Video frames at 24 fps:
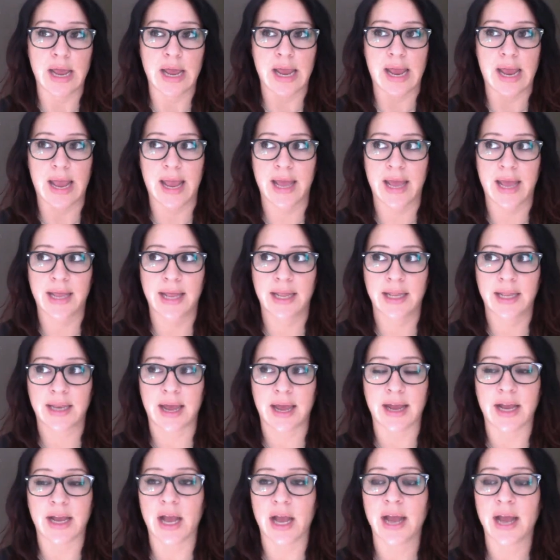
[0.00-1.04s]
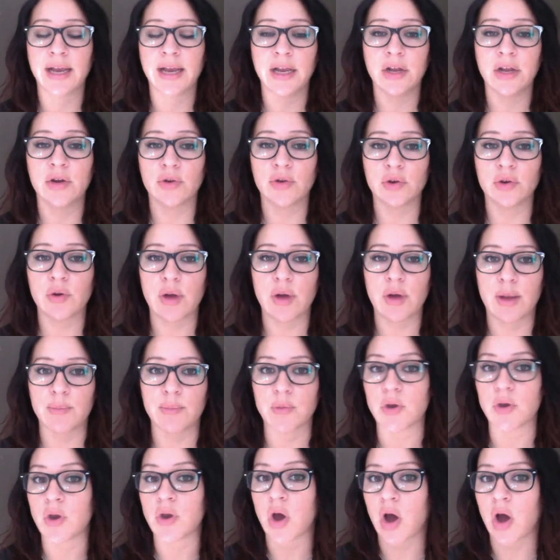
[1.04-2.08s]
and I kind of grew up
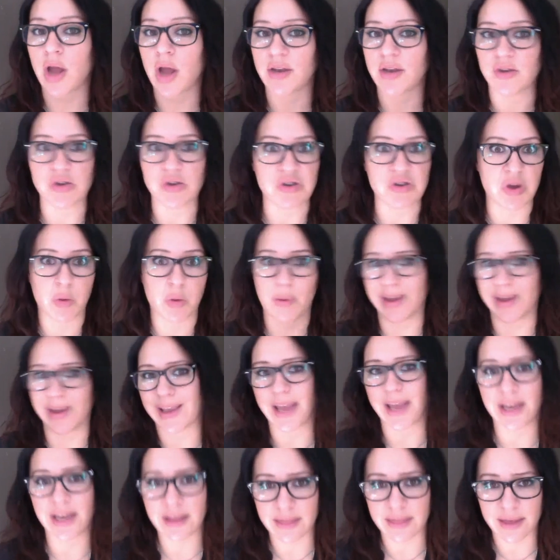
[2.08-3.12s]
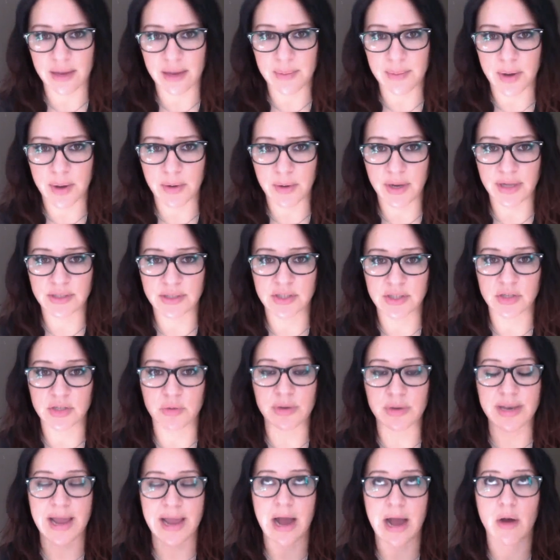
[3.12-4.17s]
not knowing anything about it. So
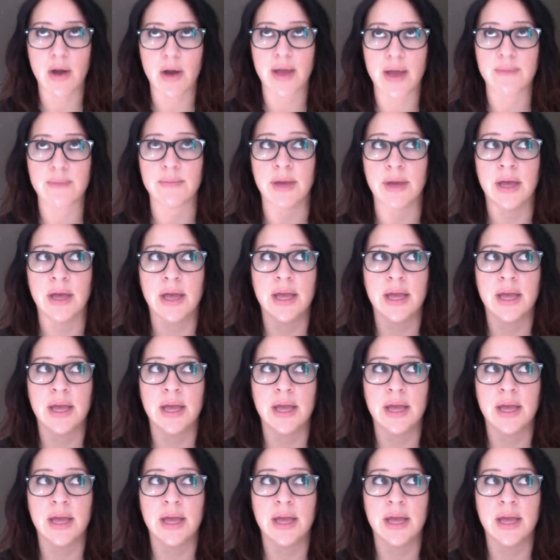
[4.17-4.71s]
now I'm